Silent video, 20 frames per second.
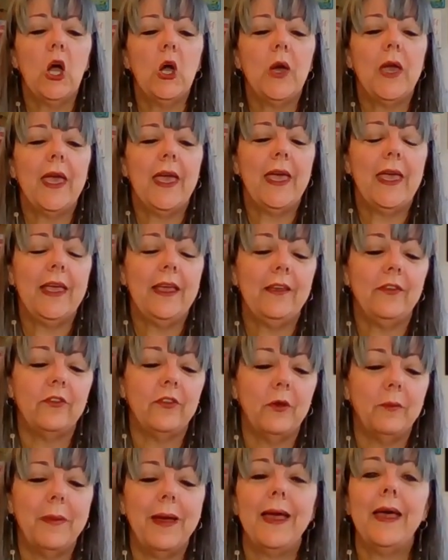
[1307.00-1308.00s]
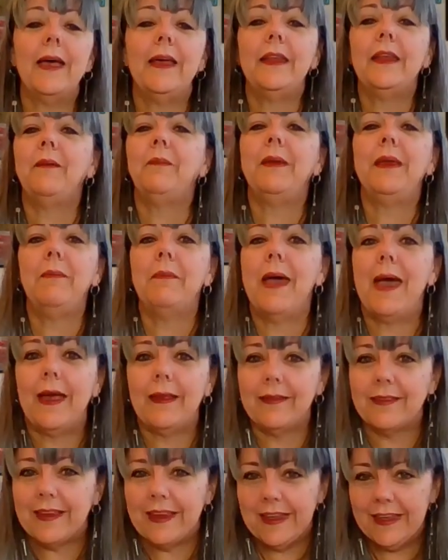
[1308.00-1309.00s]
Okay, so my honeybee
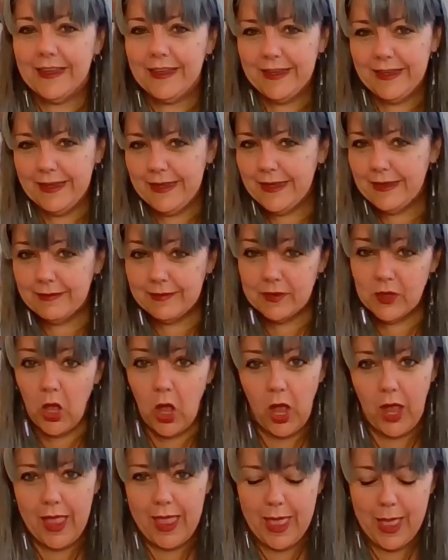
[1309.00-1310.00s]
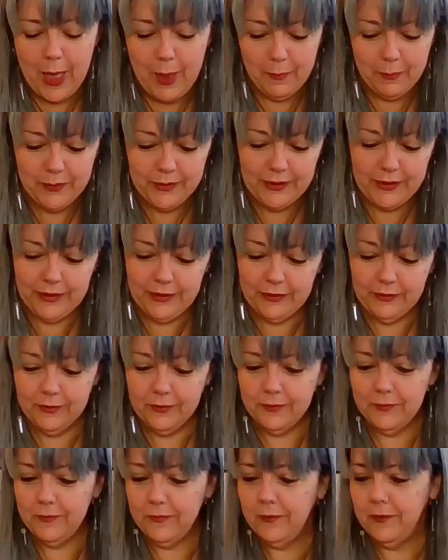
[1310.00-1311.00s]
basket is not happening.
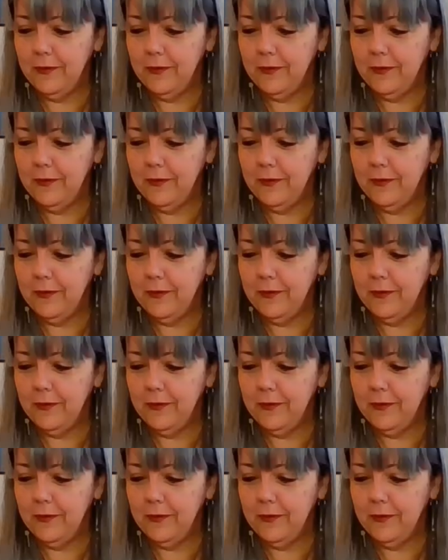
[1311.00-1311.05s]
